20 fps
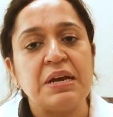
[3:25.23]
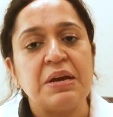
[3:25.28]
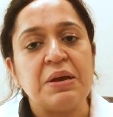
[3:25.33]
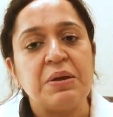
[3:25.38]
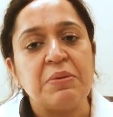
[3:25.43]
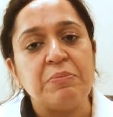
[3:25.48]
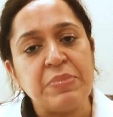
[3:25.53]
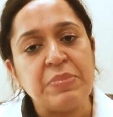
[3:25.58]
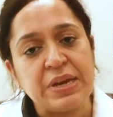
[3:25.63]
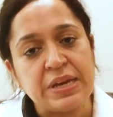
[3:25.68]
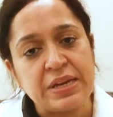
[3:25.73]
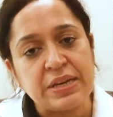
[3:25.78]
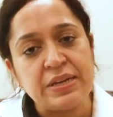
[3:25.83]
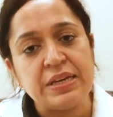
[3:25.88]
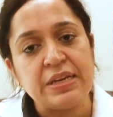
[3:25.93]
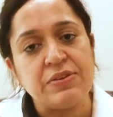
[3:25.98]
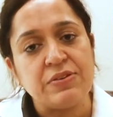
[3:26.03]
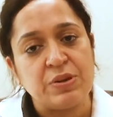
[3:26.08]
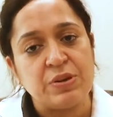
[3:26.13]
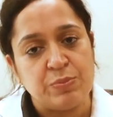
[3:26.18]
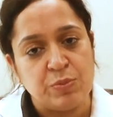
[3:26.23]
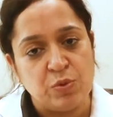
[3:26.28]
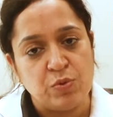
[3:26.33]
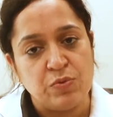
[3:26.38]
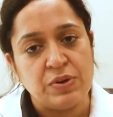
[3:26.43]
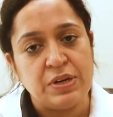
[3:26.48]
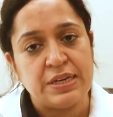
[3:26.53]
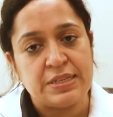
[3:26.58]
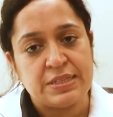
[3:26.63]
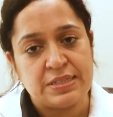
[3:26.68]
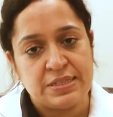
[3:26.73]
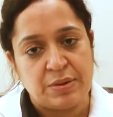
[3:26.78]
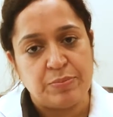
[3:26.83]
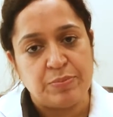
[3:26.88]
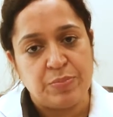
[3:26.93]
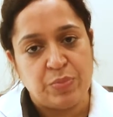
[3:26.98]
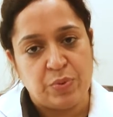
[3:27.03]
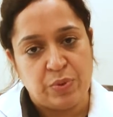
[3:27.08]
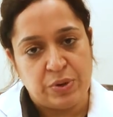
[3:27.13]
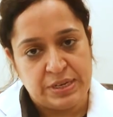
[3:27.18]
may need removal at some
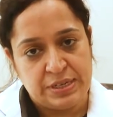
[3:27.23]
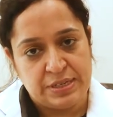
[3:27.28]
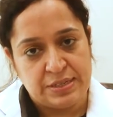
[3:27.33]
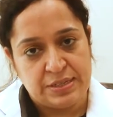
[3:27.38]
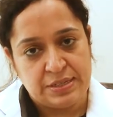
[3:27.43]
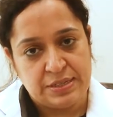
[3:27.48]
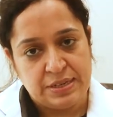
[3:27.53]
point.